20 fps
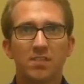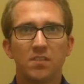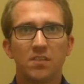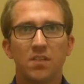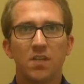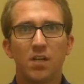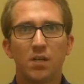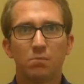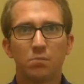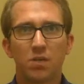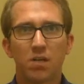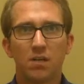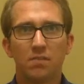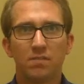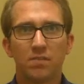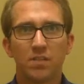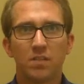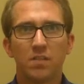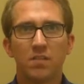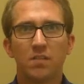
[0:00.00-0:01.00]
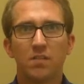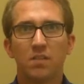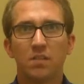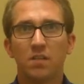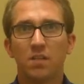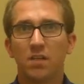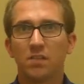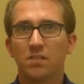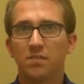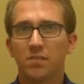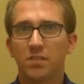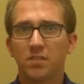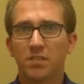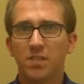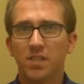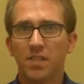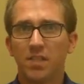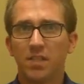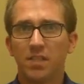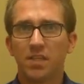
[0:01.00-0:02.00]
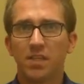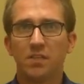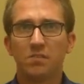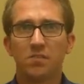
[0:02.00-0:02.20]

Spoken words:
as a nonprofit under the laws of your state